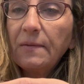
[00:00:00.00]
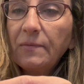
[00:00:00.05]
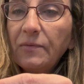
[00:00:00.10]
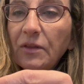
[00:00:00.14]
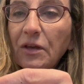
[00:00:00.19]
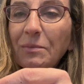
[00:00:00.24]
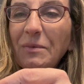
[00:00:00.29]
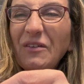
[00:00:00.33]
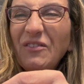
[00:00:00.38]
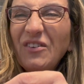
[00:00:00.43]

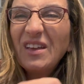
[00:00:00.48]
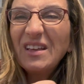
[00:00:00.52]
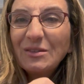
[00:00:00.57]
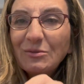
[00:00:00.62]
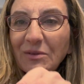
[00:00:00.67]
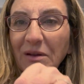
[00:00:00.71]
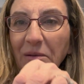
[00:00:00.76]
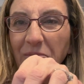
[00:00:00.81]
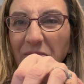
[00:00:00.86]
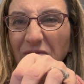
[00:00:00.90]
Like my face
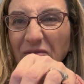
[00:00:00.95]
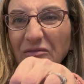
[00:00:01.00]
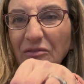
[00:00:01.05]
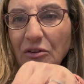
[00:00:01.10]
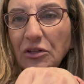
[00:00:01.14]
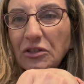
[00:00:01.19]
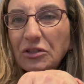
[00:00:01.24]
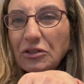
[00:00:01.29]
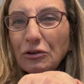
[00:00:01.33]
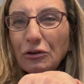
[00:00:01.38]
when I'm
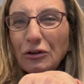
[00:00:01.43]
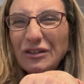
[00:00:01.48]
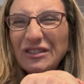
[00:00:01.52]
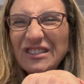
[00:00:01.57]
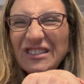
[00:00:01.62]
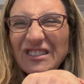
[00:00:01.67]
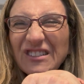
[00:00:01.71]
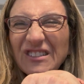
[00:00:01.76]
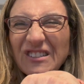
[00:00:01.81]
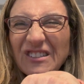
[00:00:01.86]
concerned.
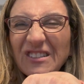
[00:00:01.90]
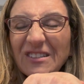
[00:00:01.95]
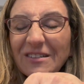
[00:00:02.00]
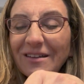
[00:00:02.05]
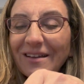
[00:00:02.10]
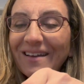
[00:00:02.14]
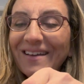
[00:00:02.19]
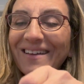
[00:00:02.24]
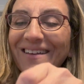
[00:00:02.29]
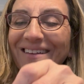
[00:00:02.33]

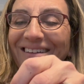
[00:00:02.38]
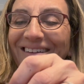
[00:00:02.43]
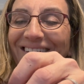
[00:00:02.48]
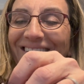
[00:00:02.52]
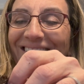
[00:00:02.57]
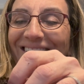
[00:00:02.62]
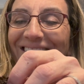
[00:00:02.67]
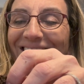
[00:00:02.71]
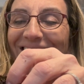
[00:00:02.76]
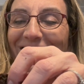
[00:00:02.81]

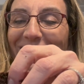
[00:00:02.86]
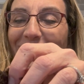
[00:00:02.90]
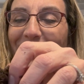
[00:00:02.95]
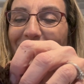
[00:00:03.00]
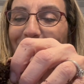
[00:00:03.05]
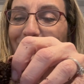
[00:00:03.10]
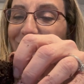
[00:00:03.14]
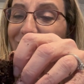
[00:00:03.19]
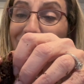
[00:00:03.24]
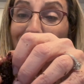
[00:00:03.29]

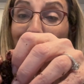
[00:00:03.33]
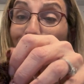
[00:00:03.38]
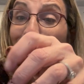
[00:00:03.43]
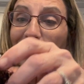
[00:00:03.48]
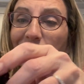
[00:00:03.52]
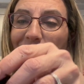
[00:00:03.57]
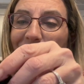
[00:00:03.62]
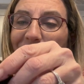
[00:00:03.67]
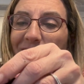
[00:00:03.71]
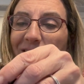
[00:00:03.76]
I'm so
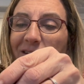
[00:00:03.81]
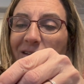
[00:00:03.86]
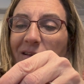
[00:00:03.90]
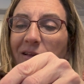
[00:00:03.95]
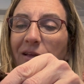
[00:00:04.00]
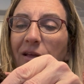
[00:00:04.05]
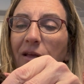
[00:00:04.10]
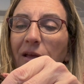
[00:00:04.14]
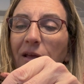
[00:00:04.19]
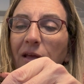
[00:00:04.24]
weird.
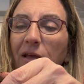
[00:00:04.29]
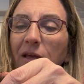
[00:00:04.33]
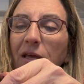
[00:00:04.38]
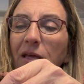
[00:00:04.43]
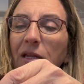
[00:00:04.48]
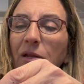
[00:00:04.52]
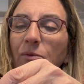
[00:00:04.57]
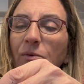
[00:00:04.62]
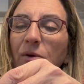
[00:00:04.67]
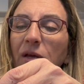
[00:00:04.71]

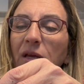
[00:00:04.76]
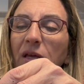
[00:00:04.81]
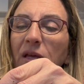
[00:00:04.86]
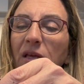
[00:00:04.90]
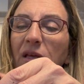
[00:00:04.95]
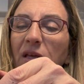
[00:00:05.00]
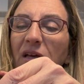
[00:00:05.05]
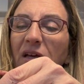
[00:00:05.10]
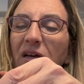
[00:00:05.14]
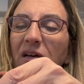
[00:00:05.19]

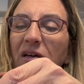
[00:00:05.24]
Anyway,